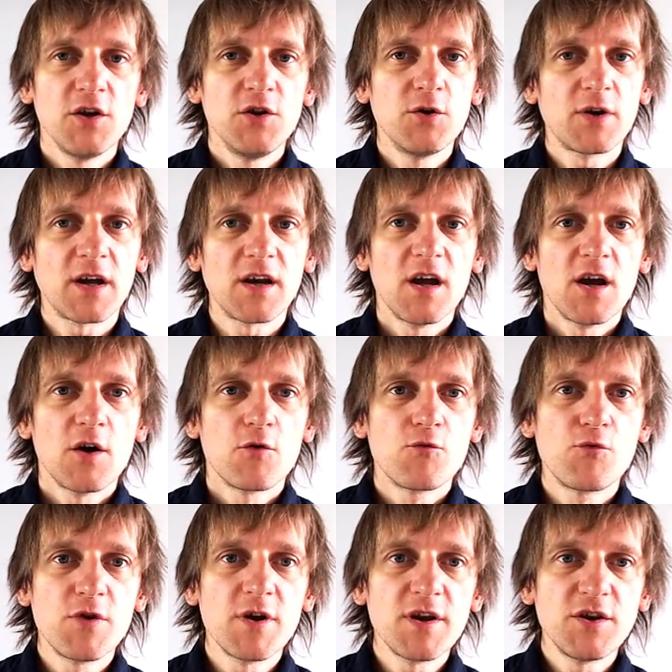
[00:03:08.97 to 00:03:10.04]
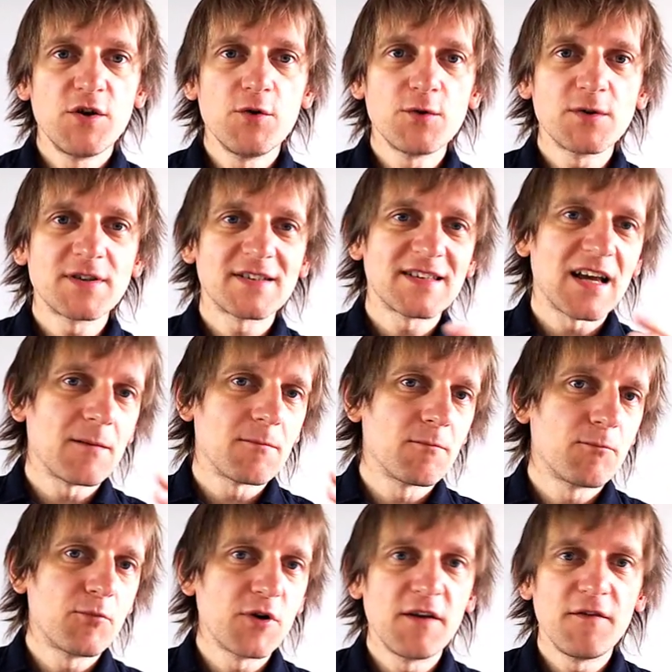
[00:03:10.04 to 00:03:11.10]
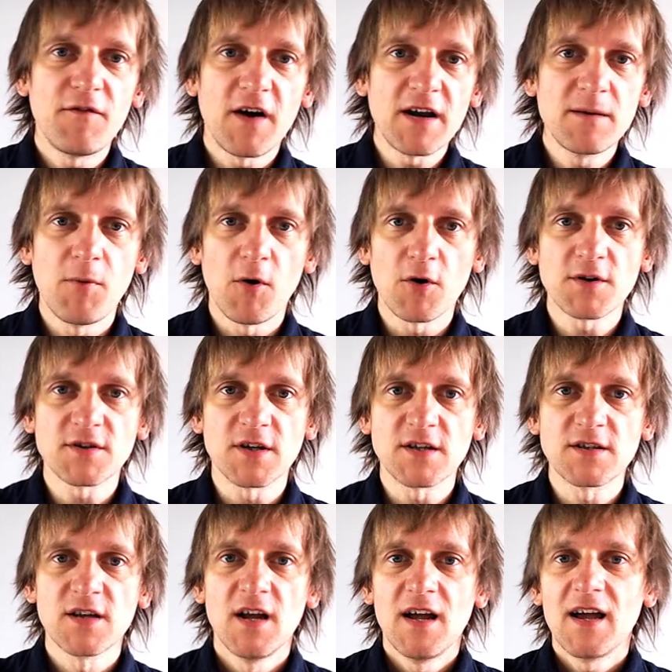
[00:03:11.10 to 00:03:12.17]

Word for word: You can reuse some predefined boxes,